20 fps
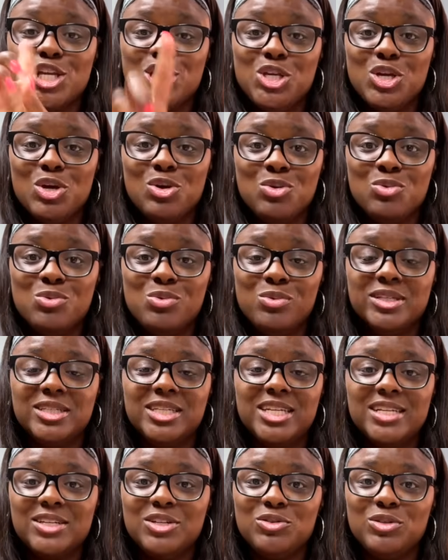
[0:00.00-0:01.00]
You
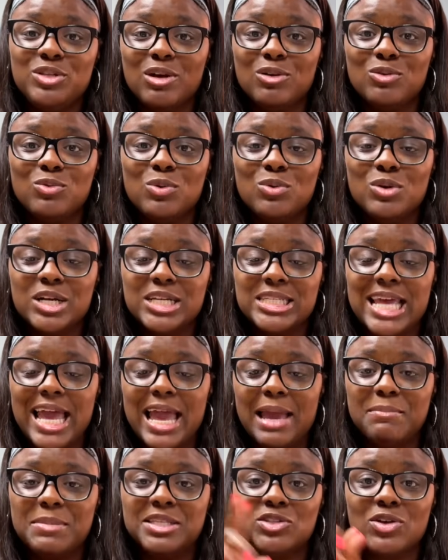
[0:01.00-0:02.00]
didn't do your
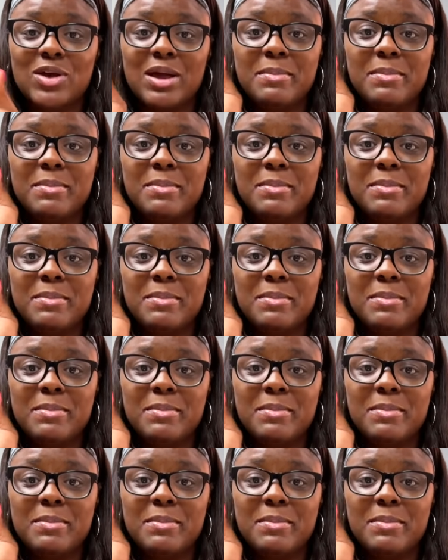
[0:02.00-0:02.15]
assignment, so how